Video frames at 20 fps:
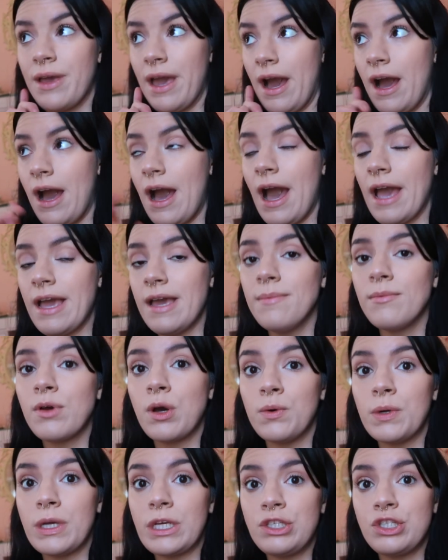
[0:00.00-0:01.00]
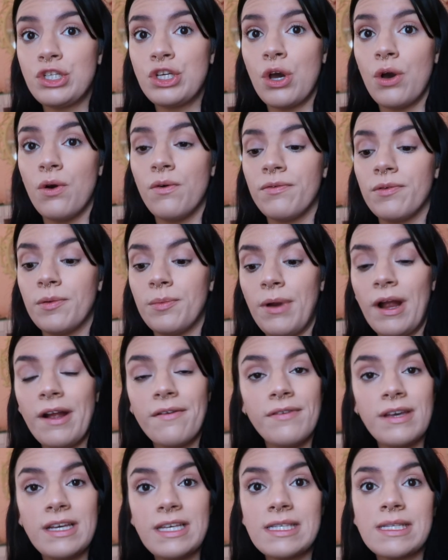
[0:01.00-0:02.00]
yeah, I am going to go for
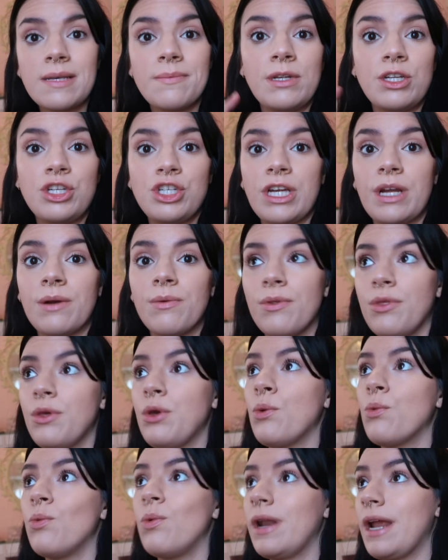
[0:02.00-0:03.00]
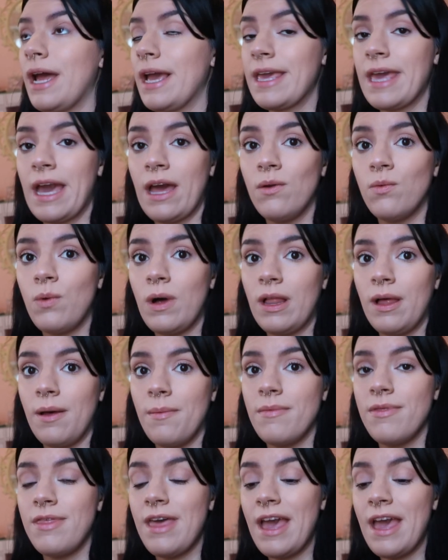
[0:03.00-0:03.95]
breakfast. I'm gonna share with you what I get while I'm